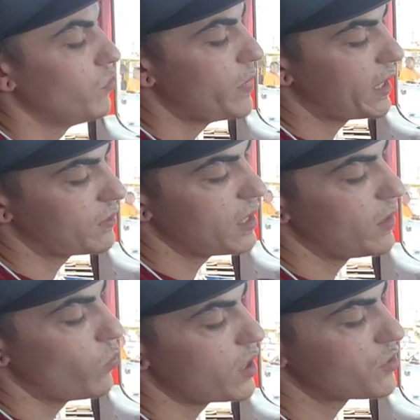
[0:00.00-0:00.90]

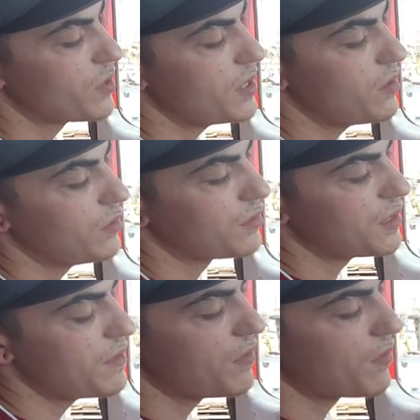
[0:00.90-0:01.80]
and watch the needle and
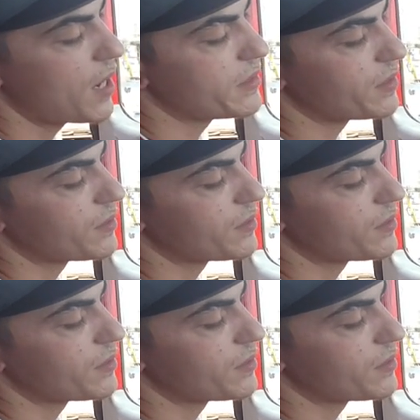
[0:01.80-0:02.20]
see if it rises.